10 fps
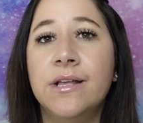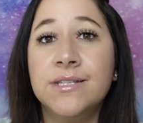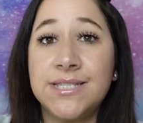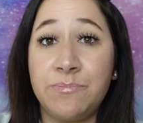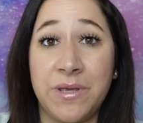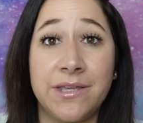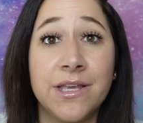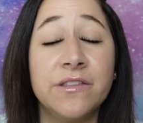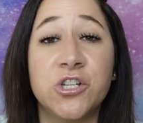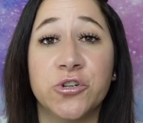
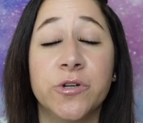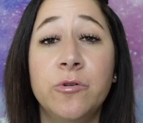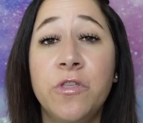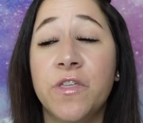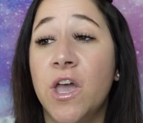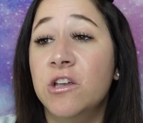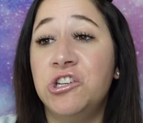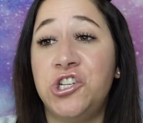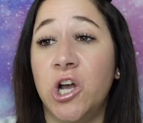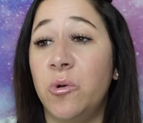speaking the truth,
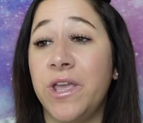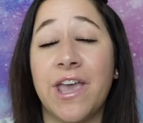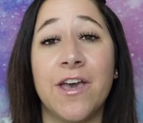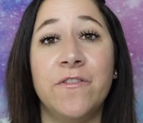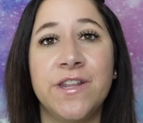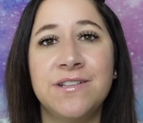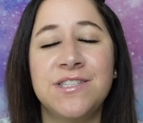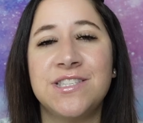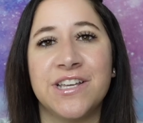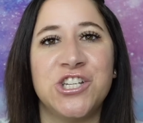showing
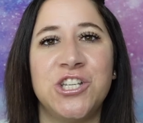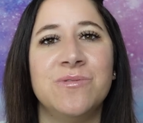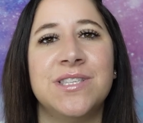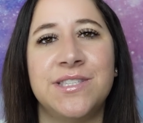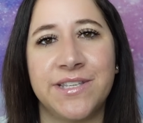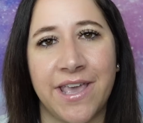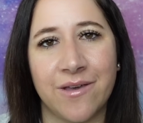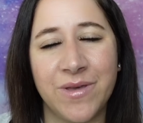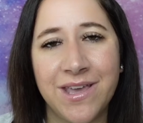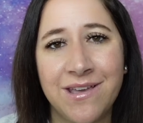evidence that she was
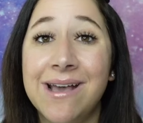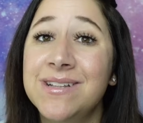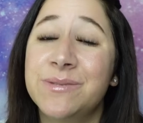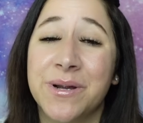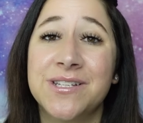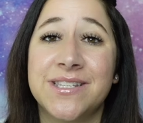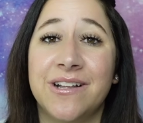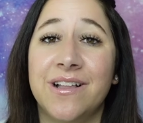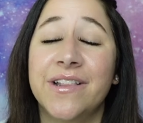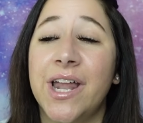scamming. Now it's
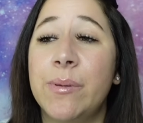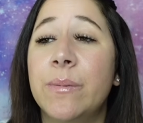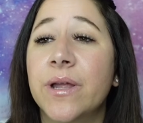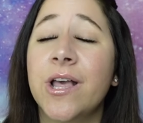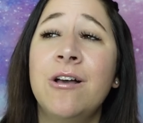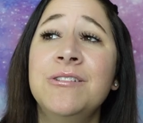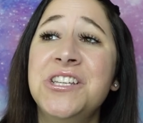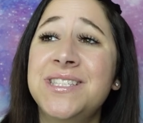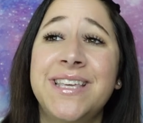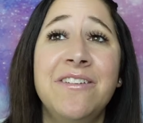personal. A lot of people are like, oh,
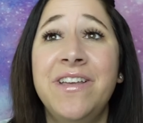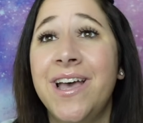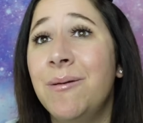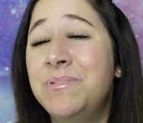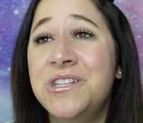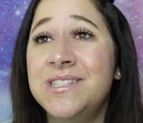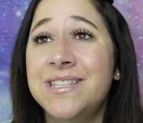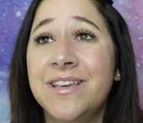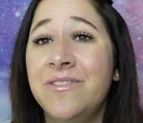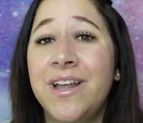just give it up. Just
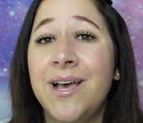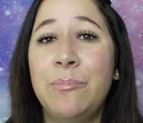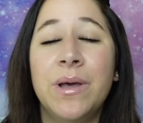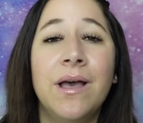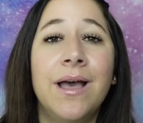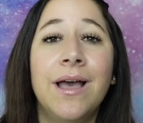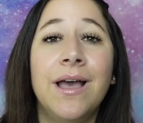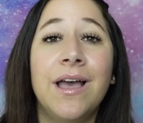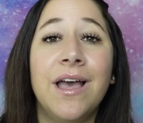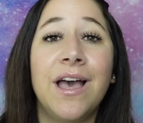give it up.
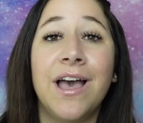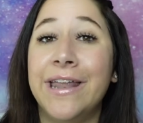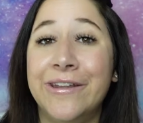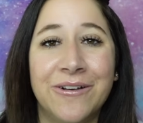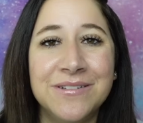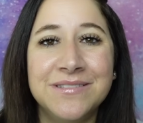No.